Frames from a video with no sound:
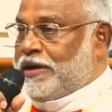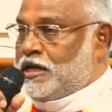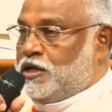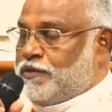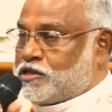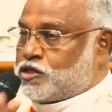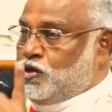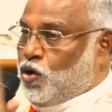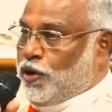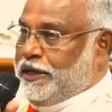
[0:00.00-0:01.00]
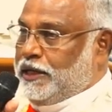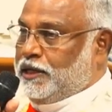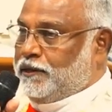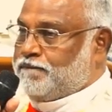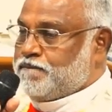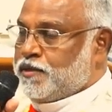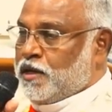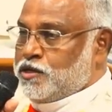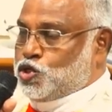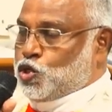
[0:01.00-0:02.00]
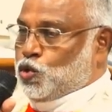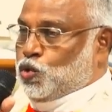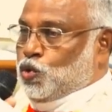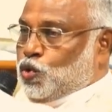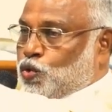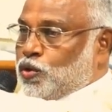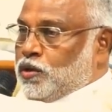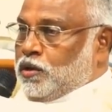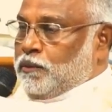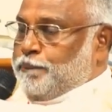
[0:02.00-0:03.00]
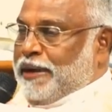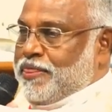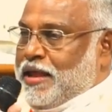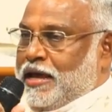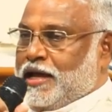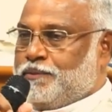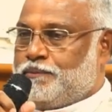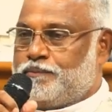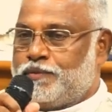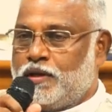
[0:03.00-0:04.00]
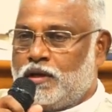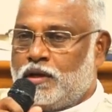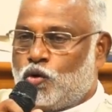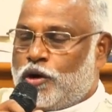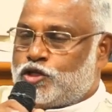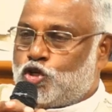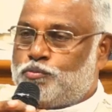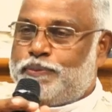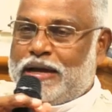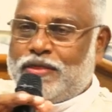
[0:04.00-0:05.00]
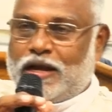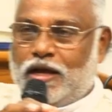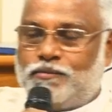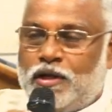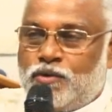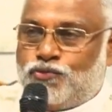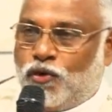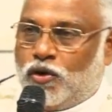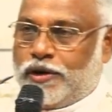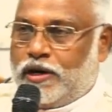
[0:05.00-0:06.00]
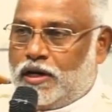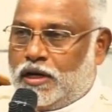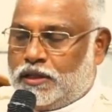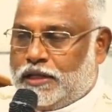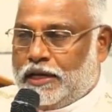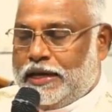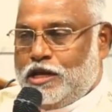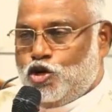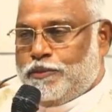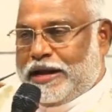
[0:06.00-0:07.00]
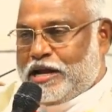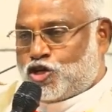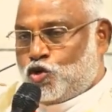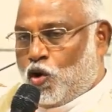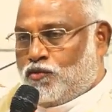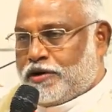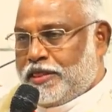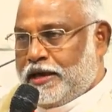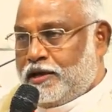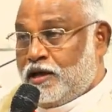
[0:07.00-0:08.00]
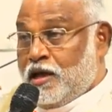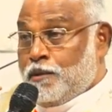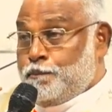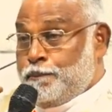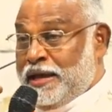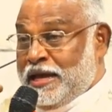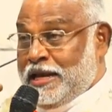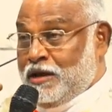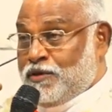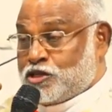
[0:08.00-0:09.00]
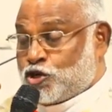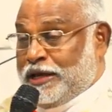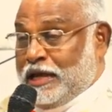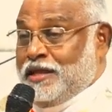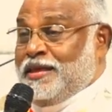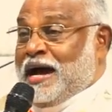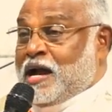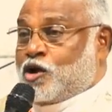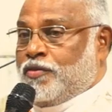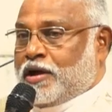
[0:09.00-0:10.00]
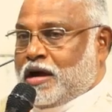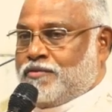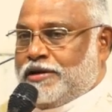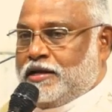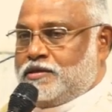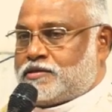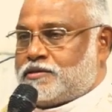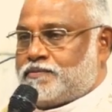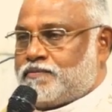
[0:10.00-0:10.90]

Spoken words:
when he was going to Bethlehem for the enumeration over there, Mary was really the Ark of the Covenant.